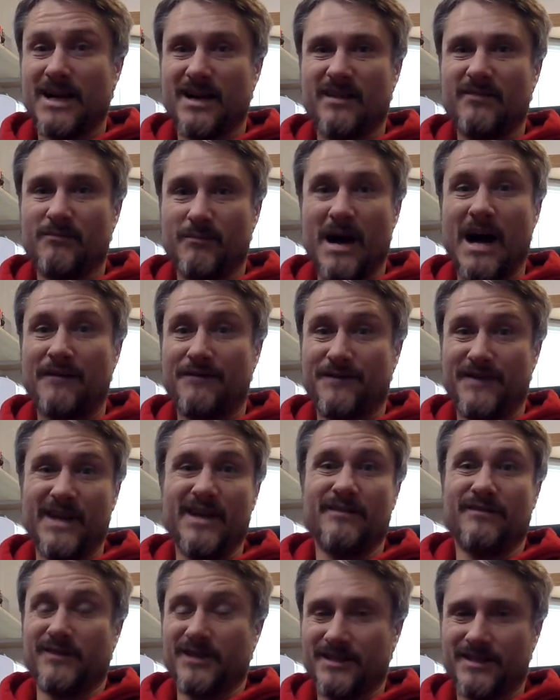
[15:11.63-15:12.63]
My
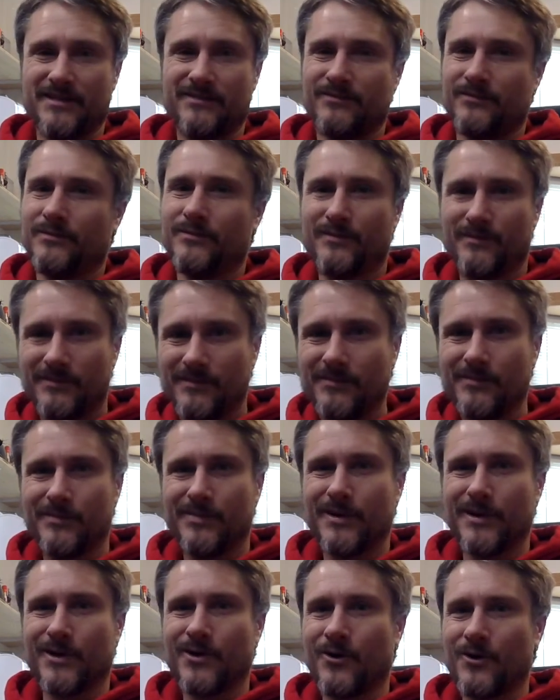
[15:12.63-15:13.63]
favorite.
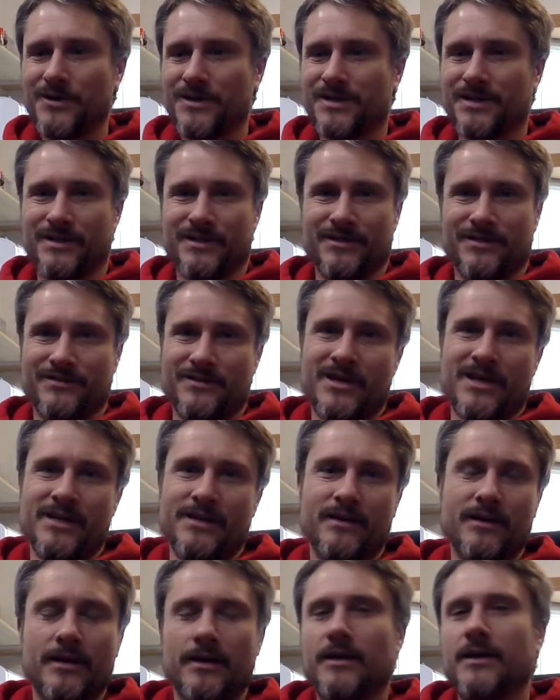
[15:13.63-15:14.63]
But of course it is,
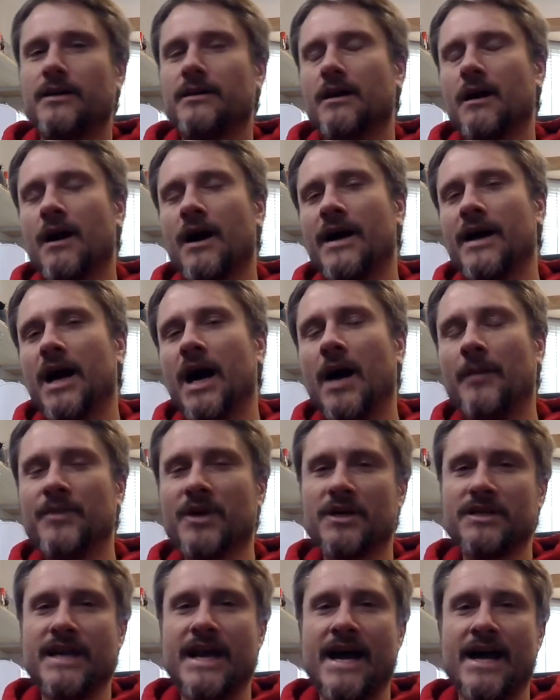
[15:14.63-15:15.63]
right? All right, I'm
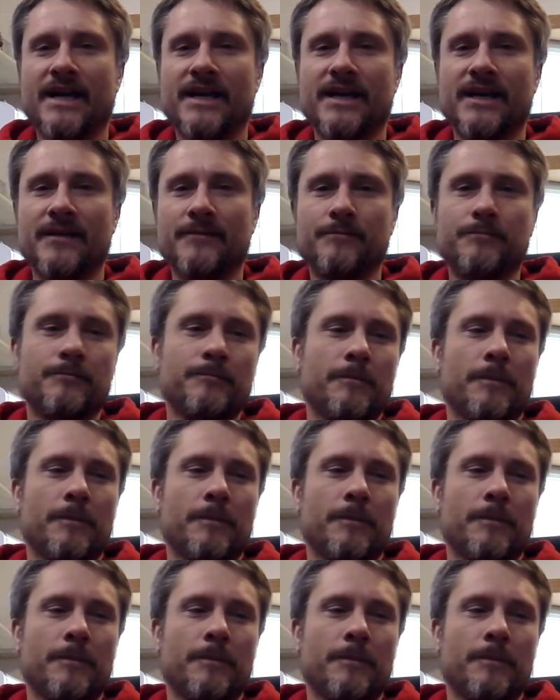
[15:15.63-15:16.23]
done yakking.